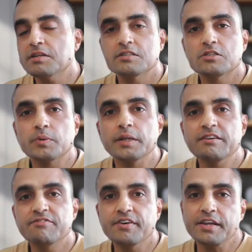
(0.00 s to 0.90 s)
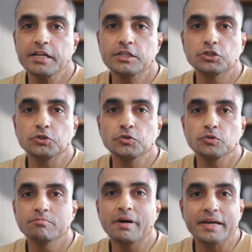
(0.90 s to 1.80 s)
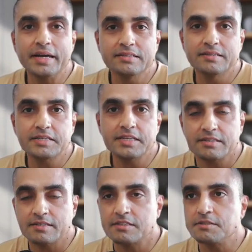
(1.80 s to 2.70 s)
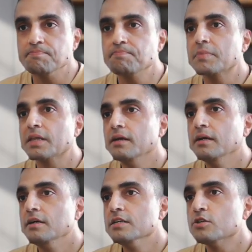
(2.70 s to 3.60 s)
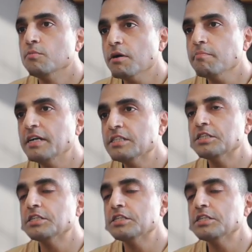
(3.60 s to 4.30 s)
does this really fit into my existing system? So Botminds